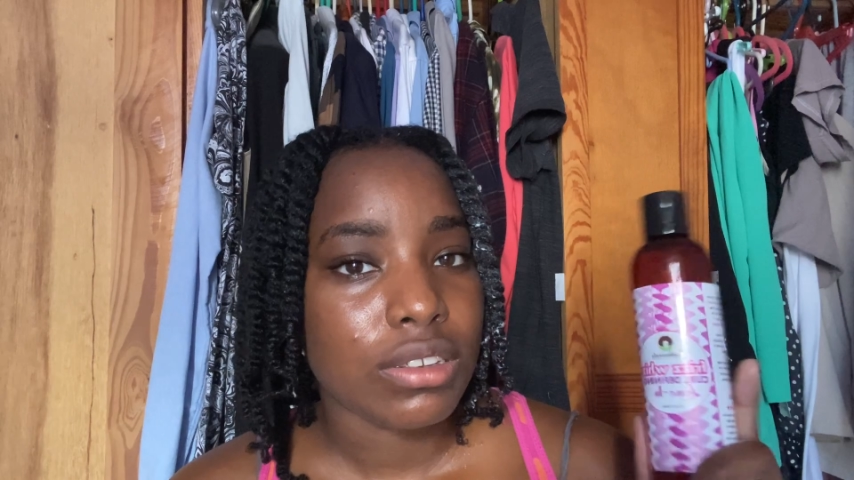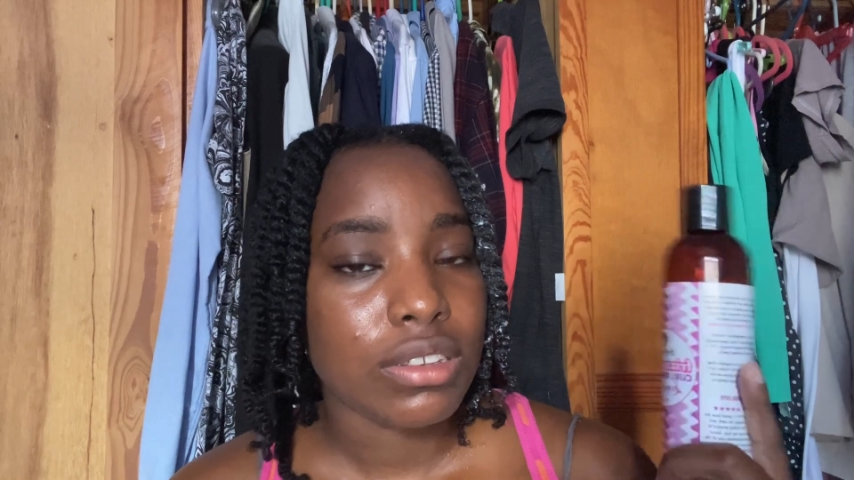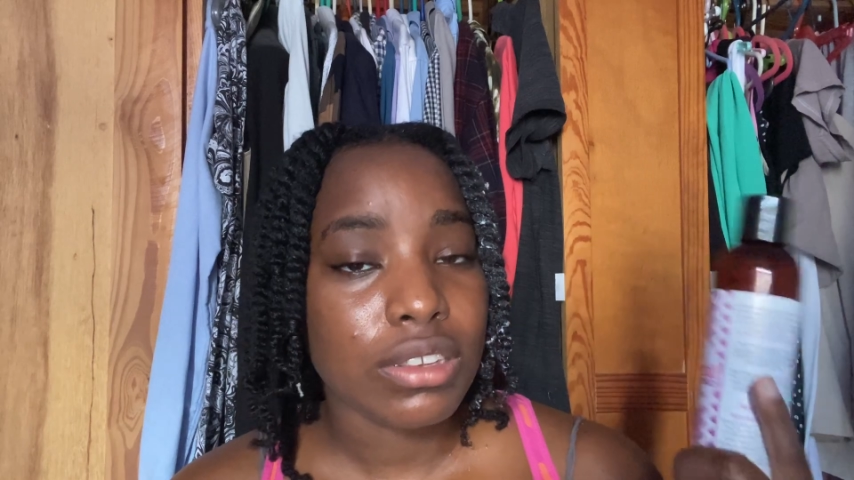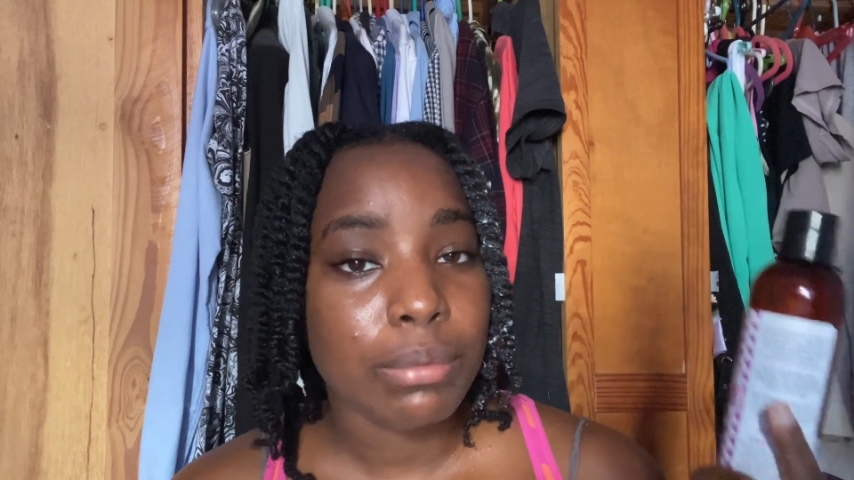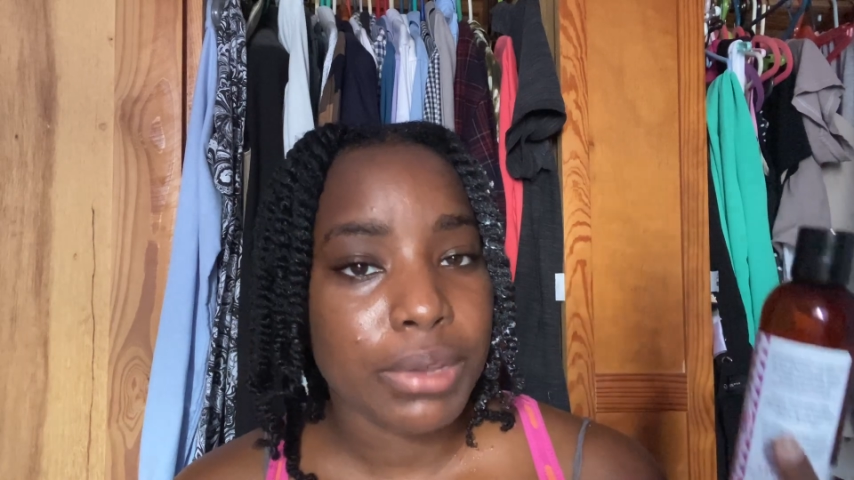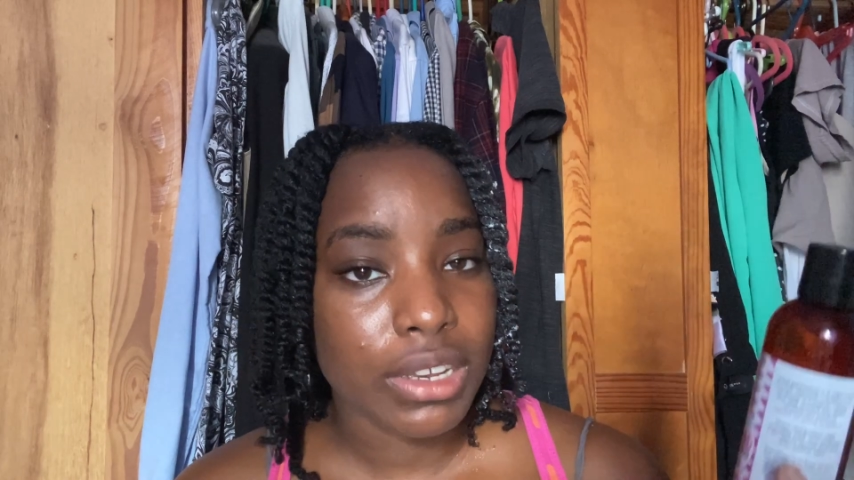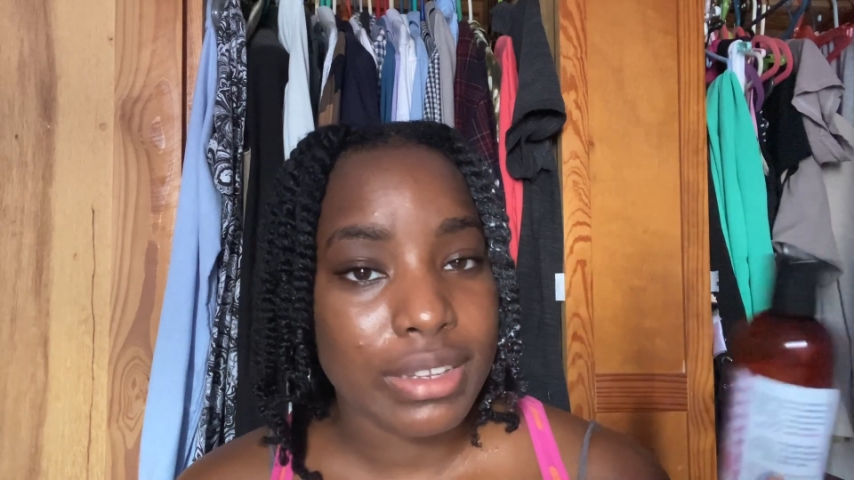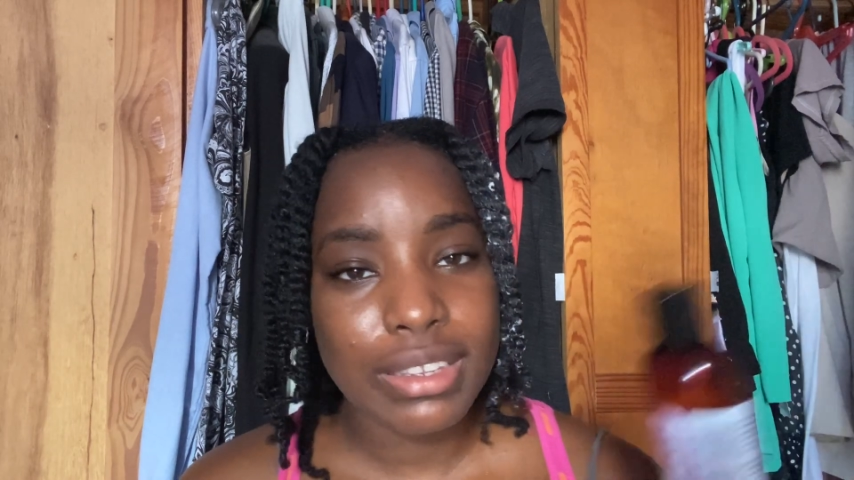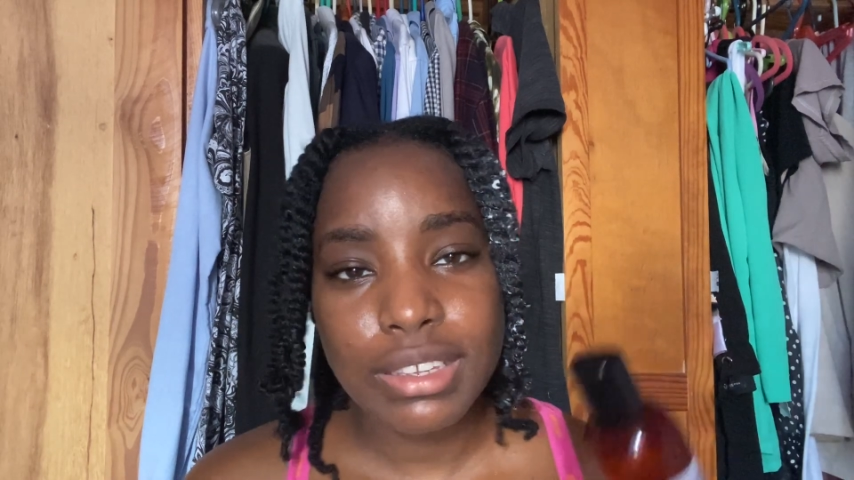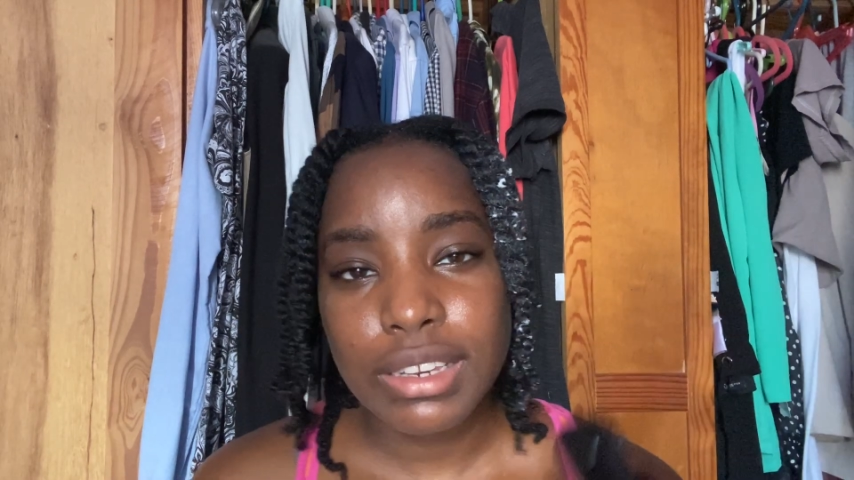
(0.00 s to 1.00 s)
some
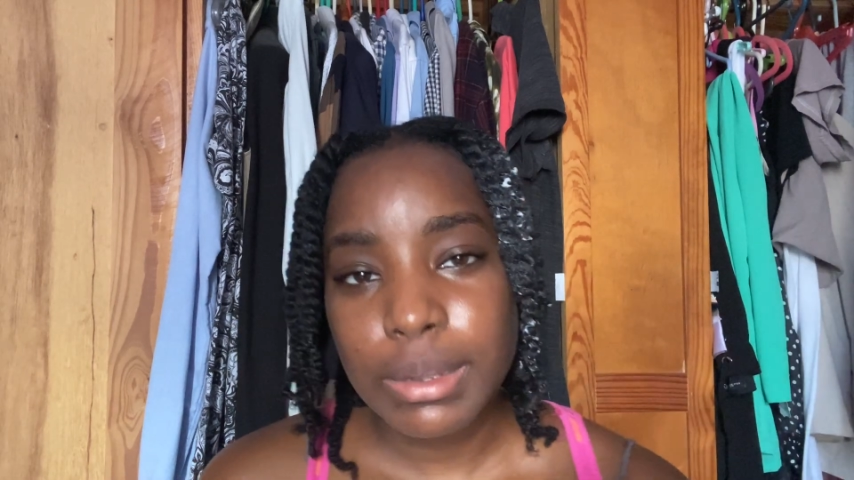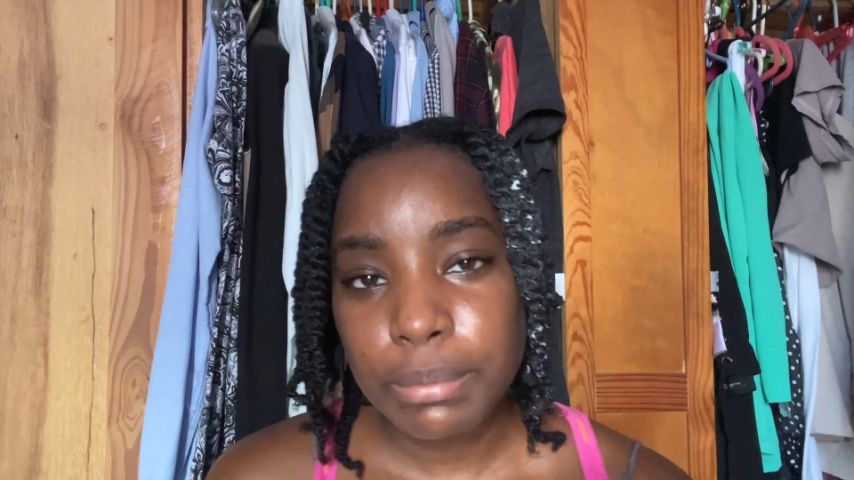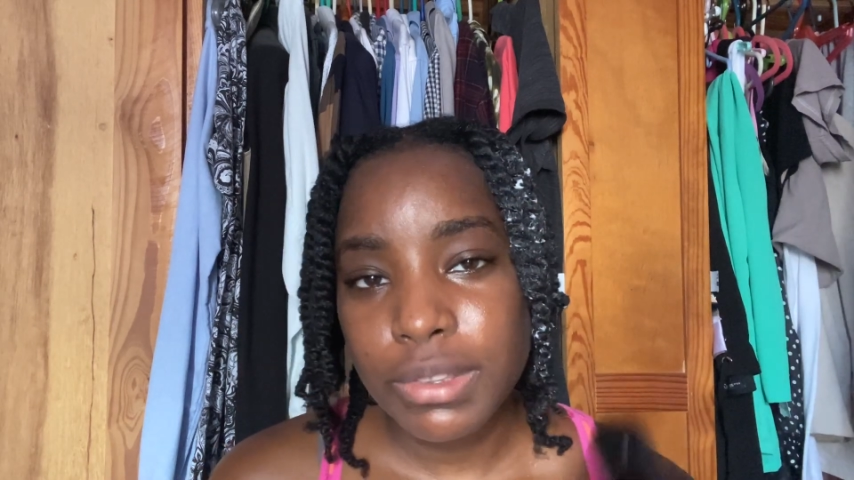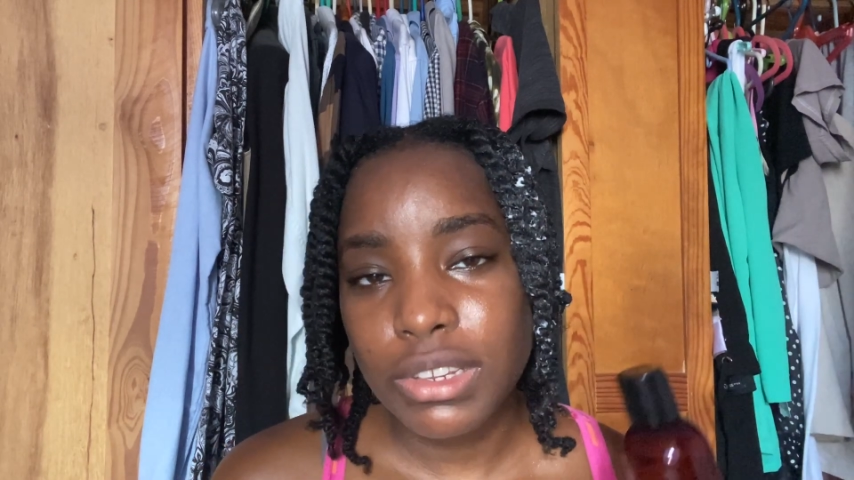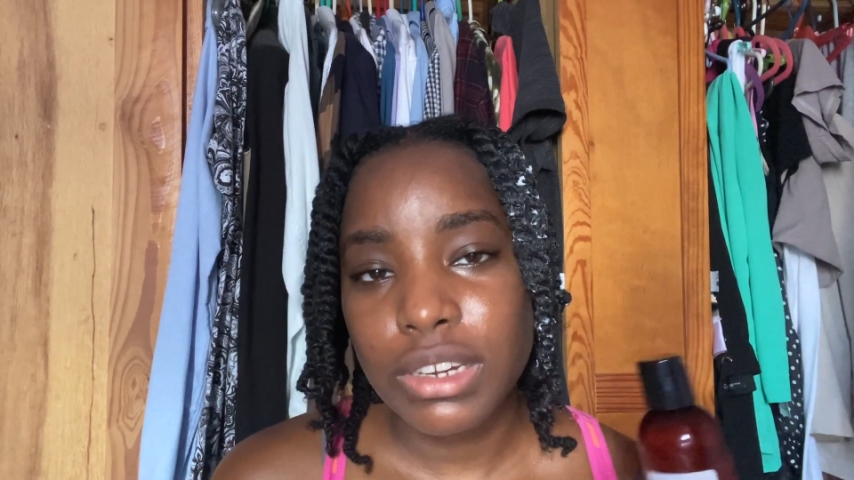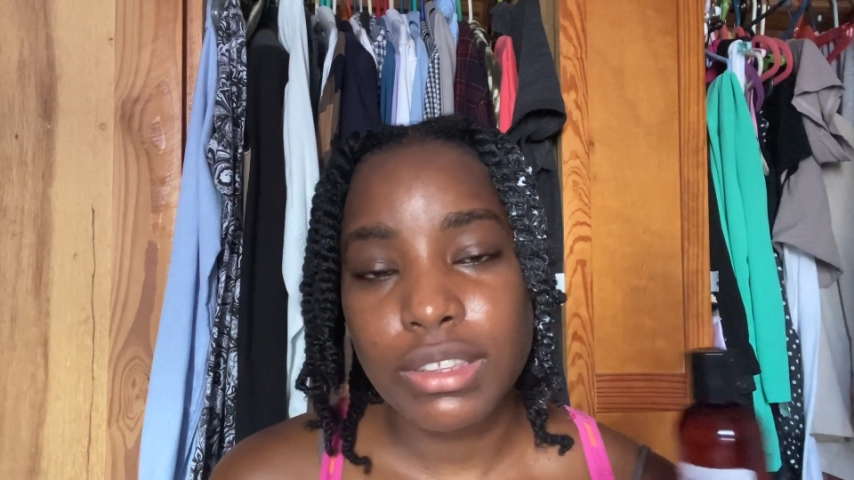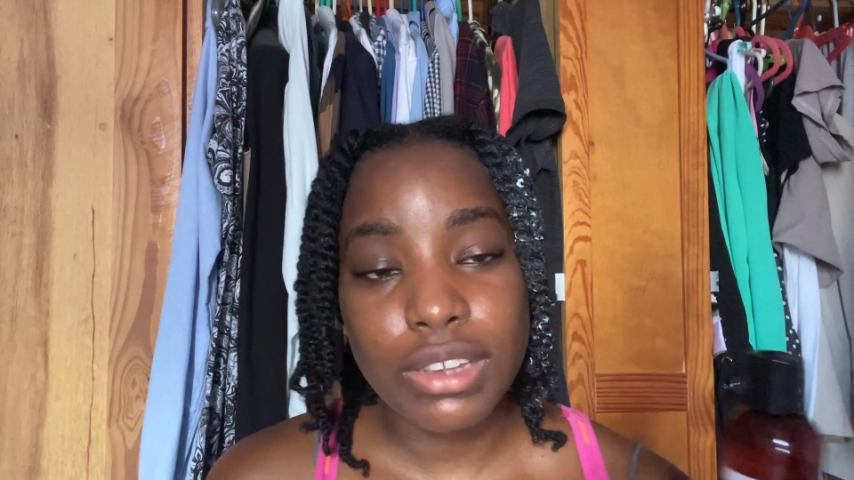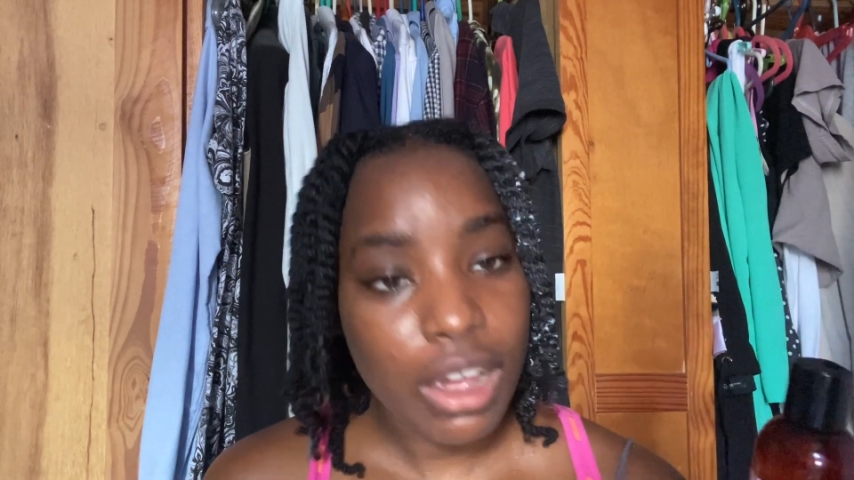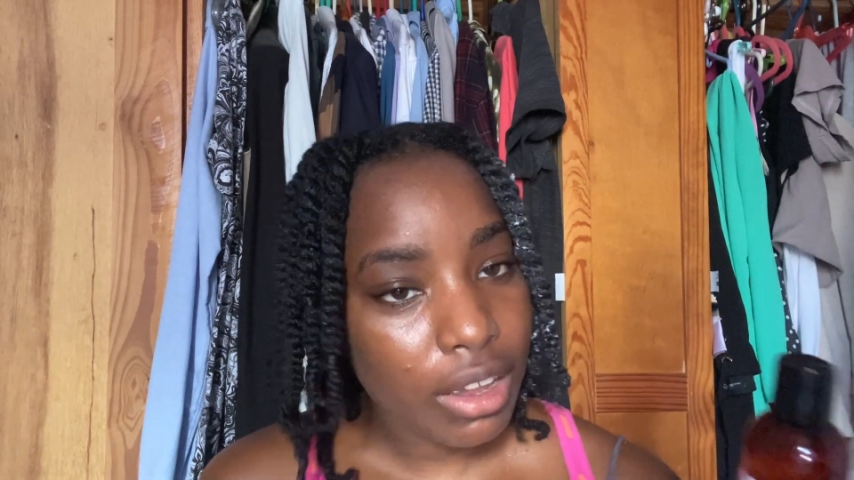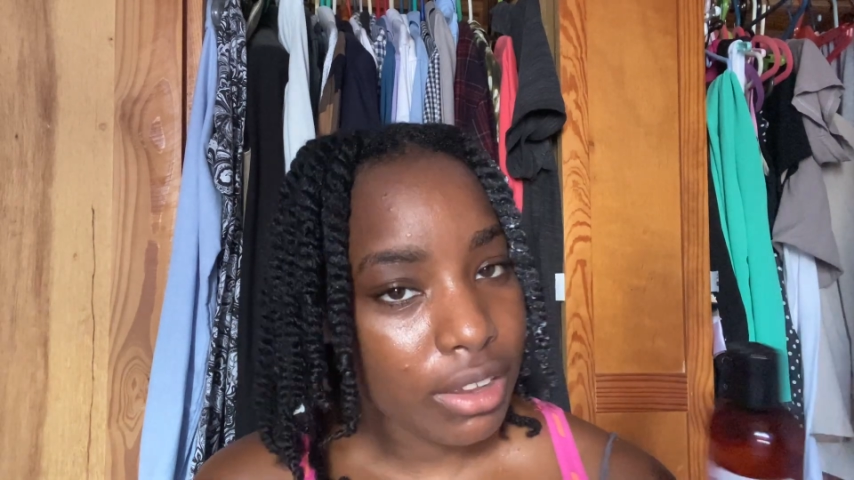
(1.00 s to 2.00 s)
good slip to the
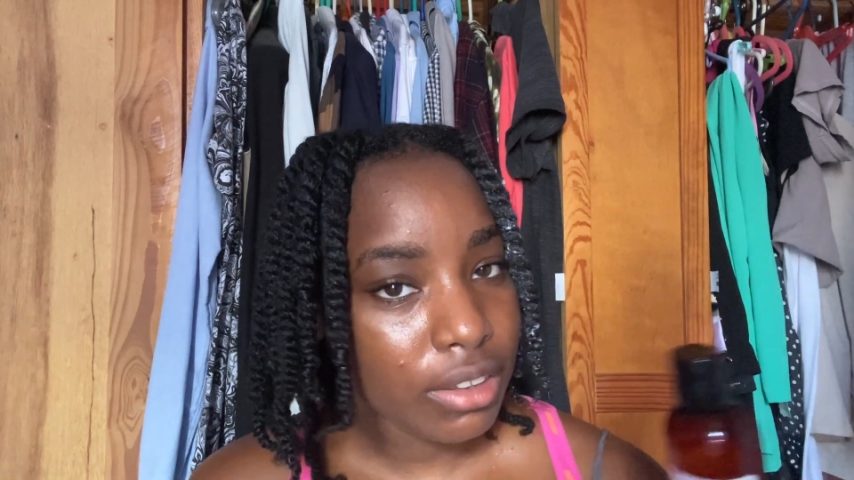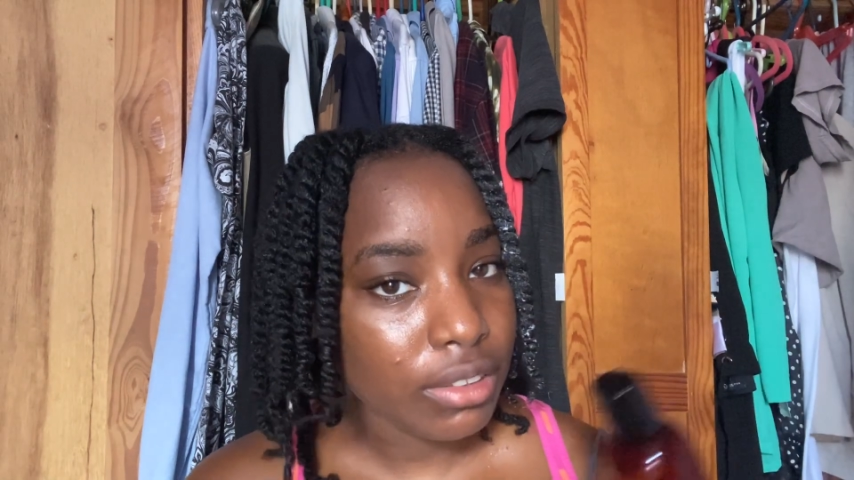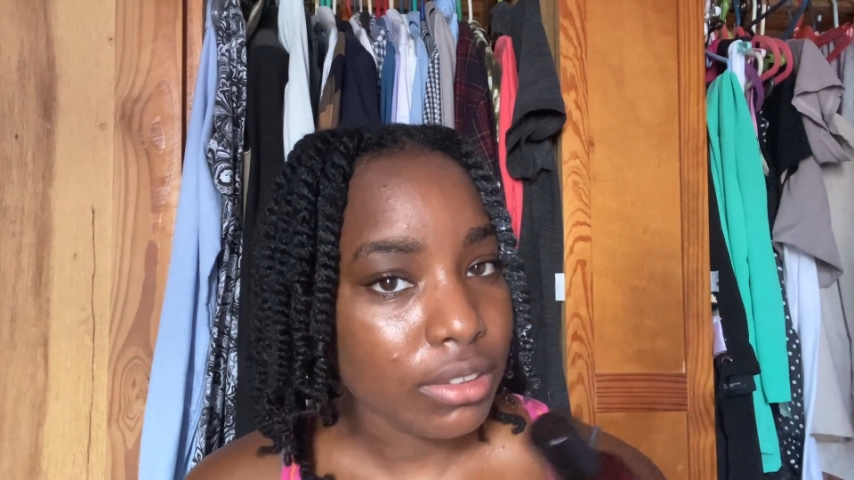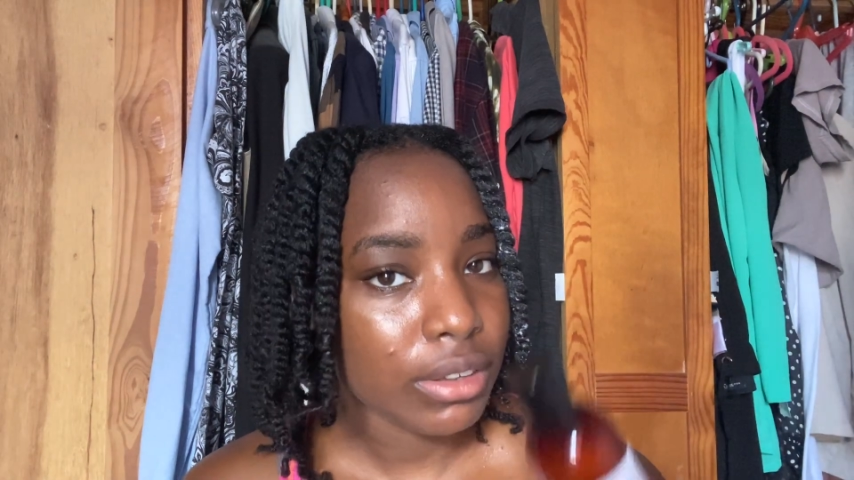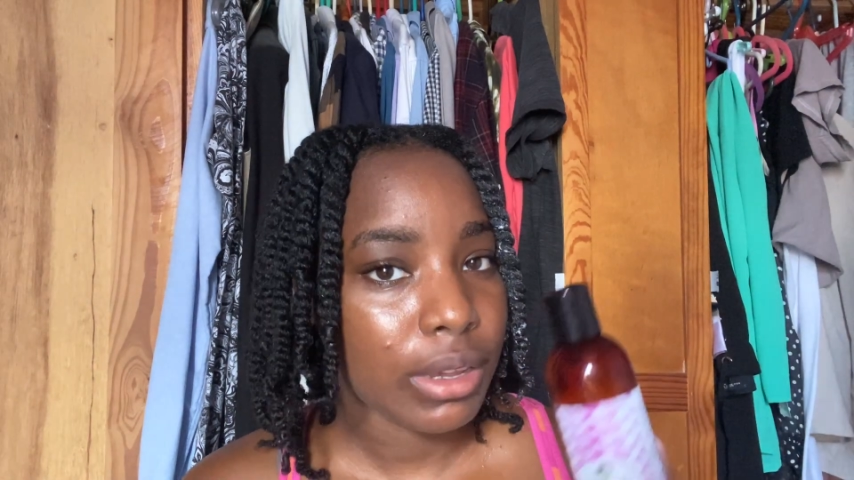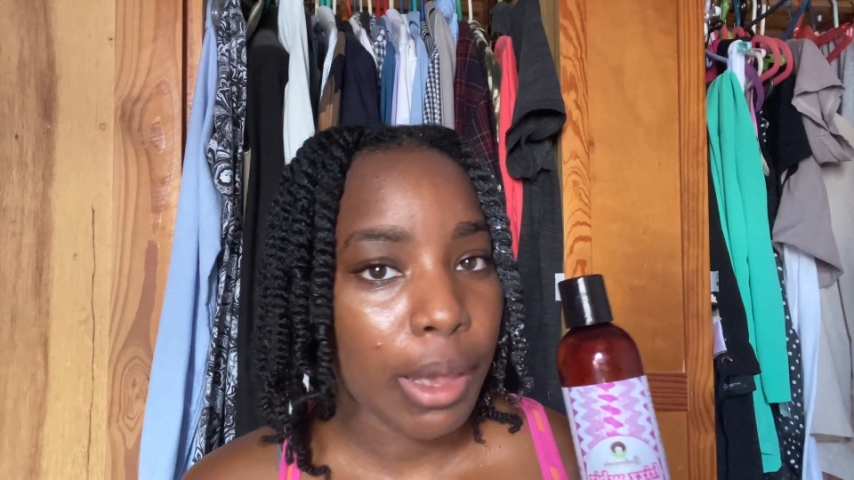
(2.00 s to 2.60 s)
tangle.